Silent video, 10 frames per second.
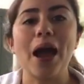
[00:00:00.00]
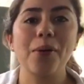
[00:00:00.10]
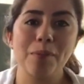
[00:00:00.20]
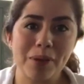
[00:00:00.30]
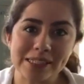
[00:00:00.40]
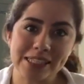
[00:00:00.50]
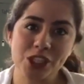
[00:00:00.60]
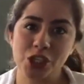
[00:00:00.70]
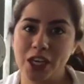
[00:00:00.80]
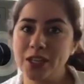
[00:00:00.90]
our plastic
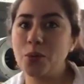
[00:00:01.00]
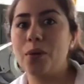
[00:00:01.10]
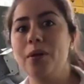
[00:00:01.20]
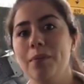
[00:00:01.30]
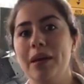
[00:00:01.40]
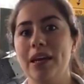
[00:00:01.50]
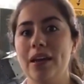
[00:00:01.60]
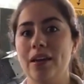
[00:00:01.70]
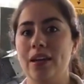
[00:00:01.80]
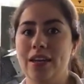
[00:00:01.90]
sheet will be
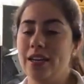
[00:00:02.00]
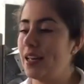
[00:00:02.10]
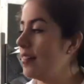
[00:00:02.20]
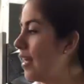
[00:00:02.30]
heated,